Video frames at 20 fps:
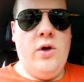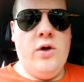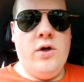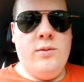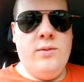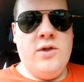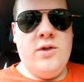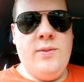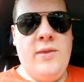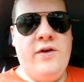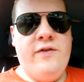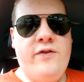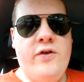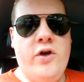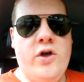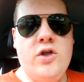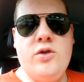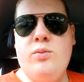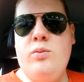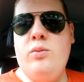welcome to my
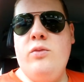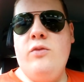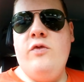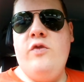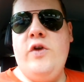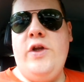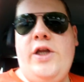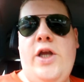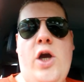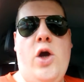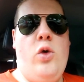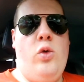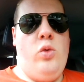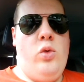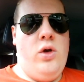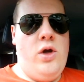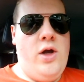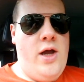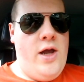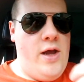first video
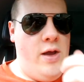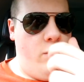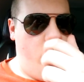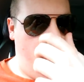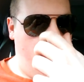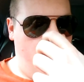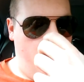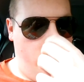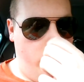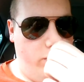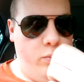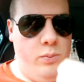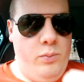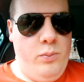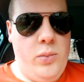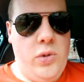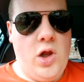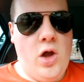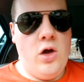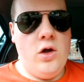um,
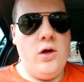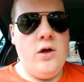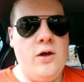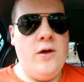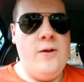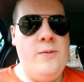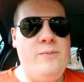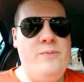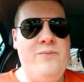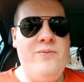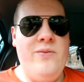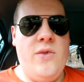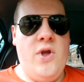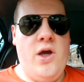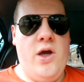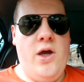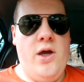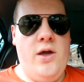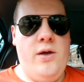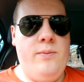blog.
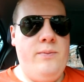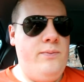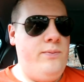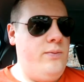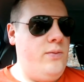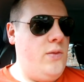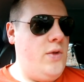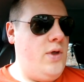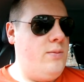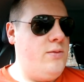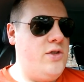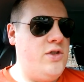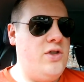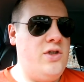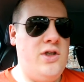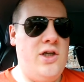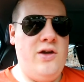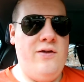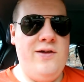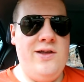Um, I'm
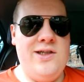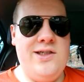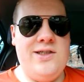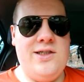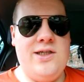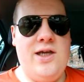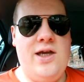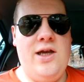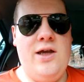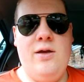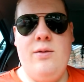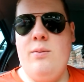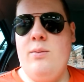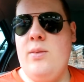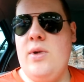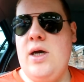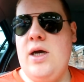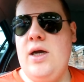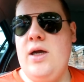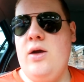currently sat in
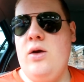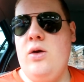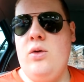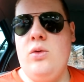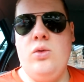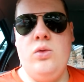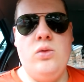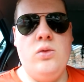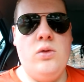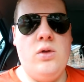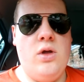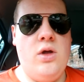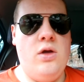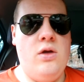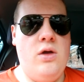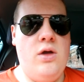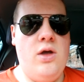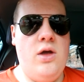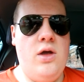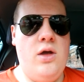my old
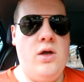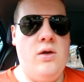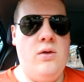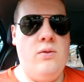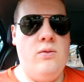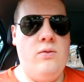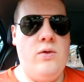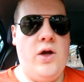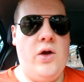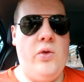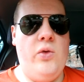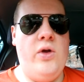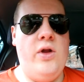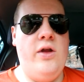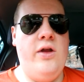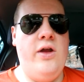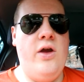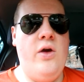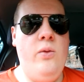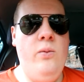uh, Renault
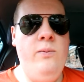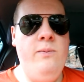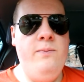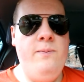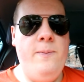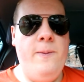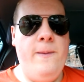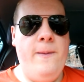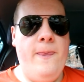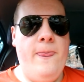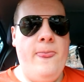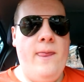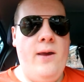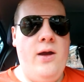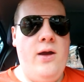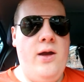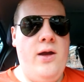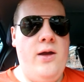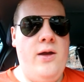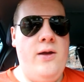Clio.
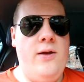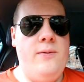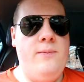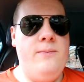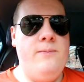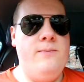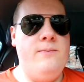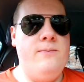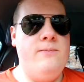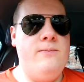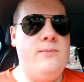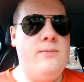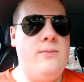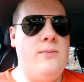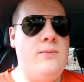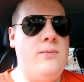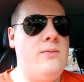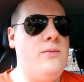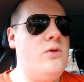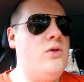Um,
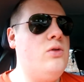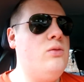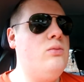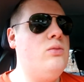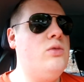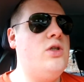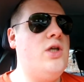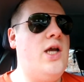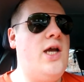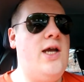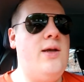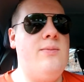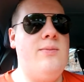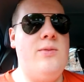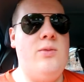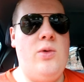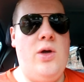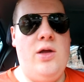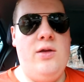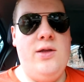
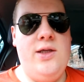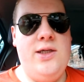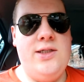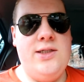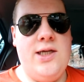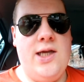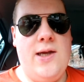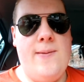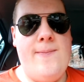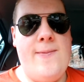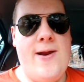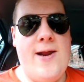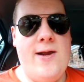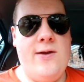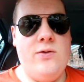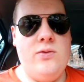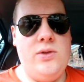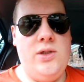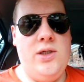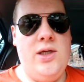sometime, well, this time
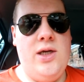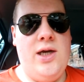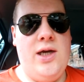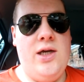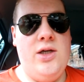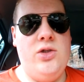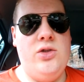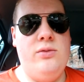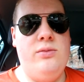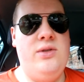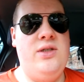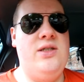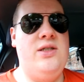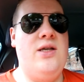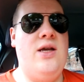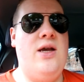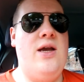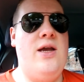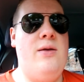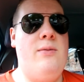next week, I should be
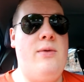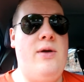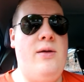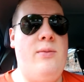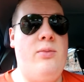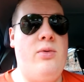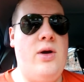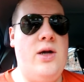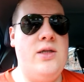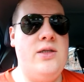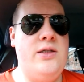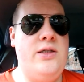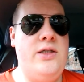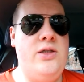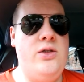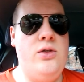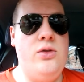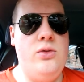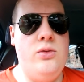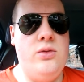sat in my brandy
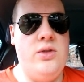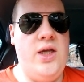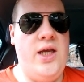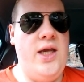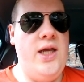new